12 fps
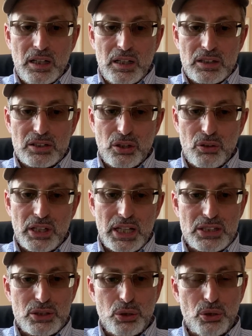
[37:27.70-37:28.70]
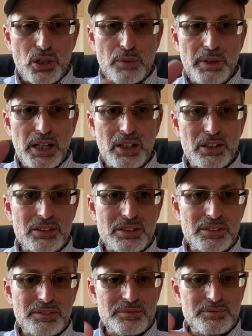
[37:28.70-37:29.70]
So let's talk
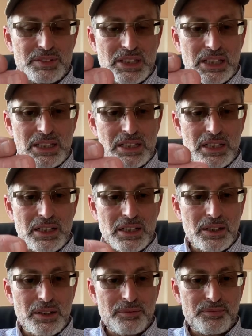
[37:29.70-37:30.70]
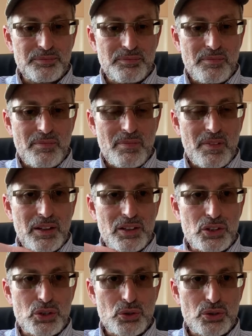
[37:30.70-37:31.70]
about the um,
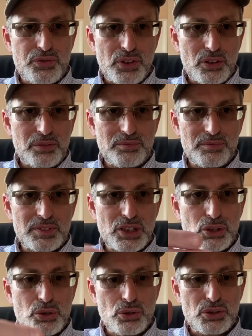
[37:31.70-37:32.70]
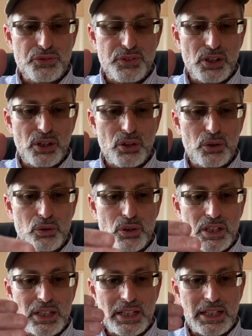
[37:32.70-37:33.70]
juice flow. The juice flow
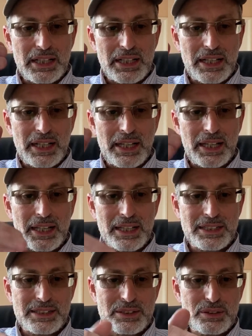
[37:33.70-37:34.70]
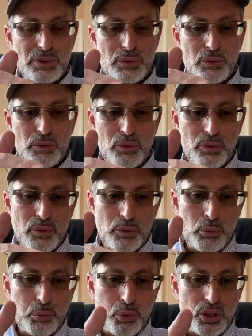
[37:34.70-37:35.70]
is
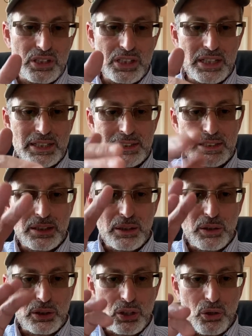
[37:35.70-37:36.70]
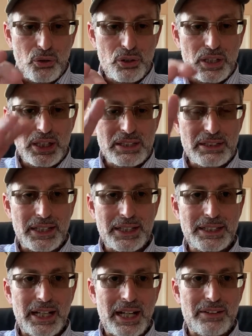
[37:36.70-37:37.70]
what is the, the only thing
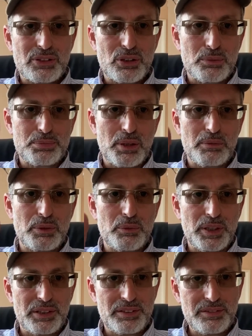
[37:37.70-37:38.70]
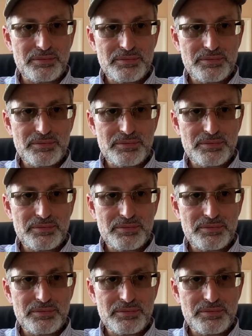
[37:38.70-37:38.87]
that I've got a problem with.